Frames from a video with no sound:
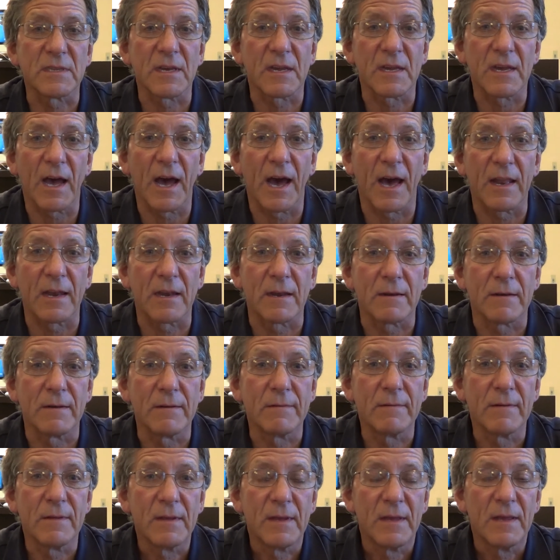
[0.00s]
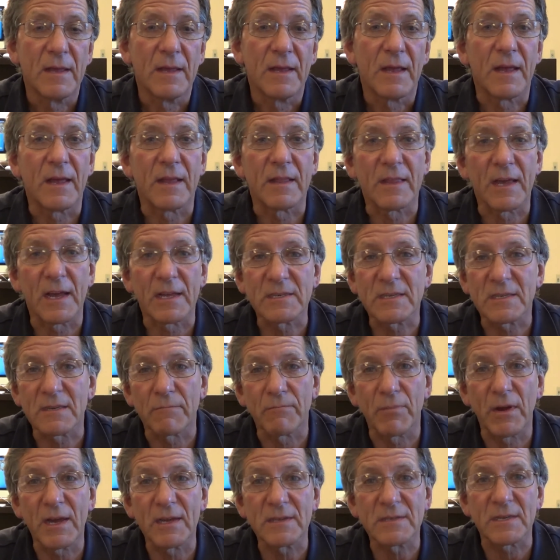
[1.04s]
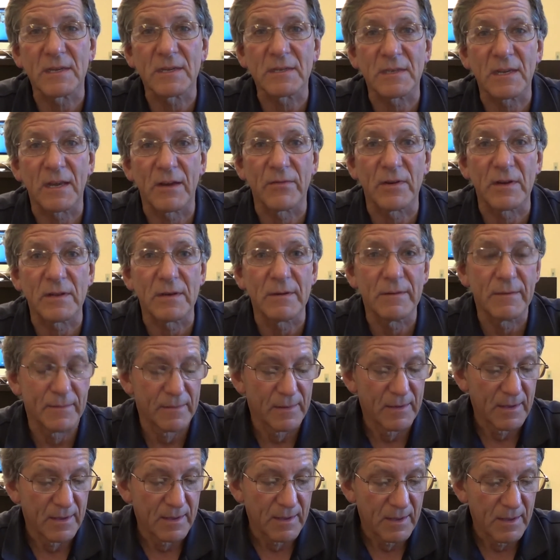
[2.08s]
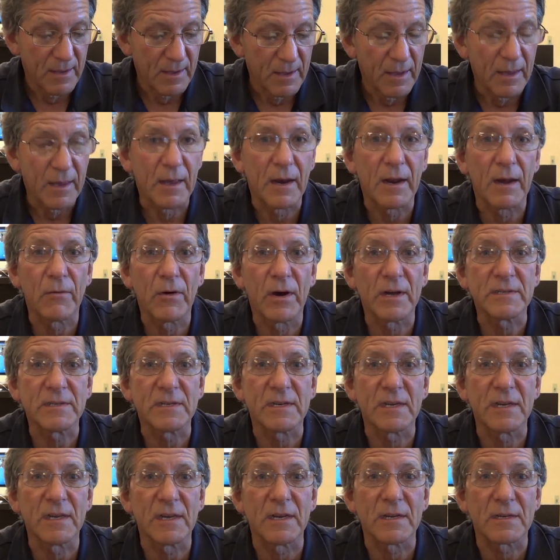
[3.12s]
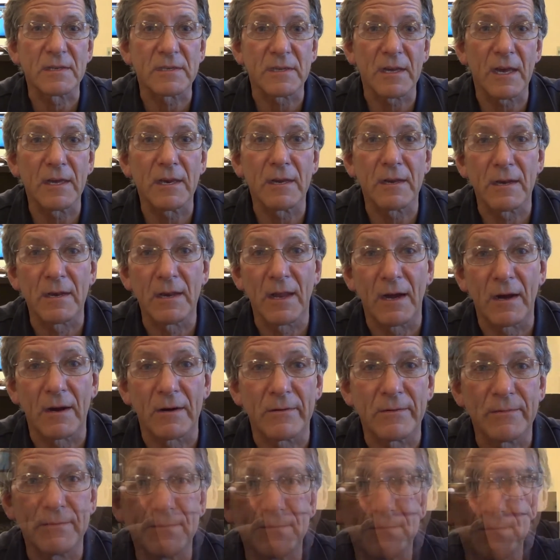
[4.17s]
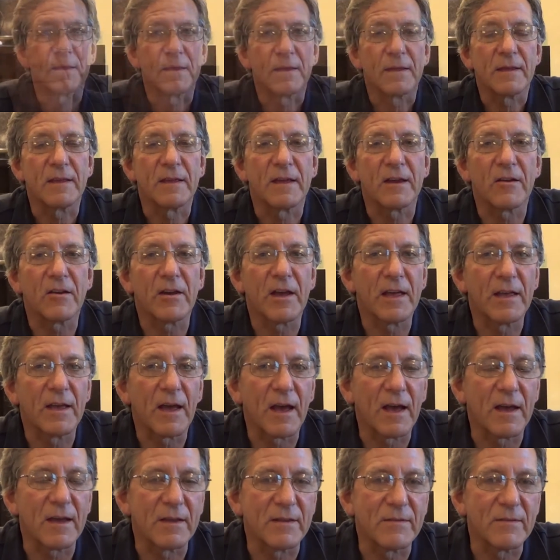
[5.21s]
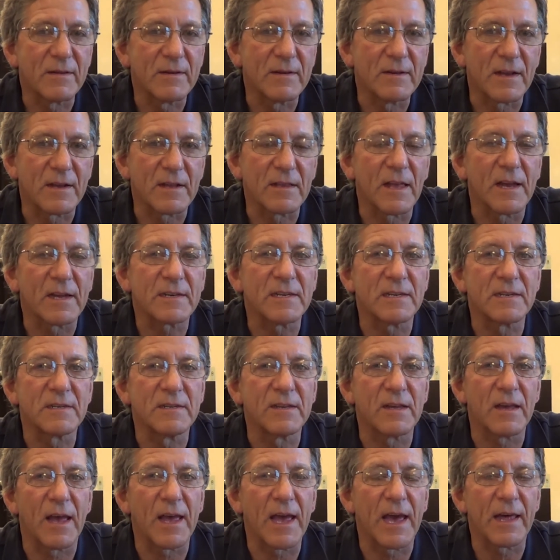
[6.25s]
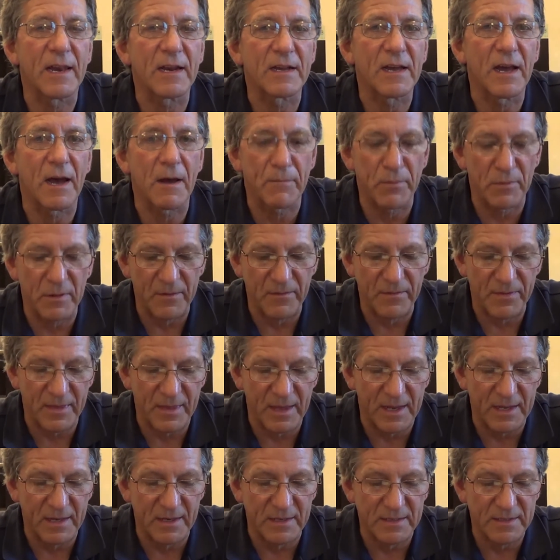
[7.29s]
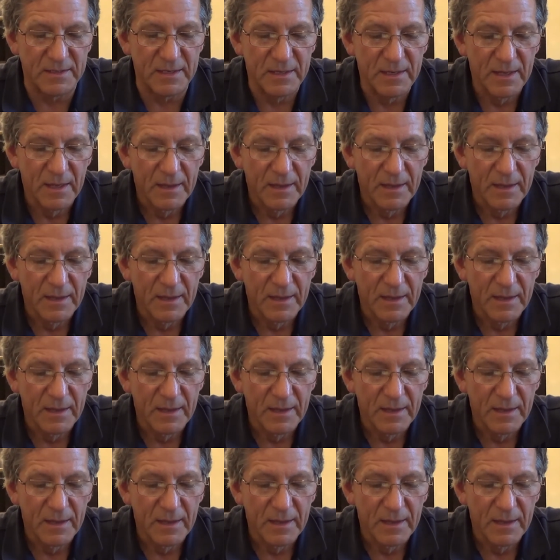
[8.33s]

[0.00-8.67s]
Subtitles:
the cotton. And that's the basics of it. And I want you to get excited now. Gary, I neglected to add a couple of things.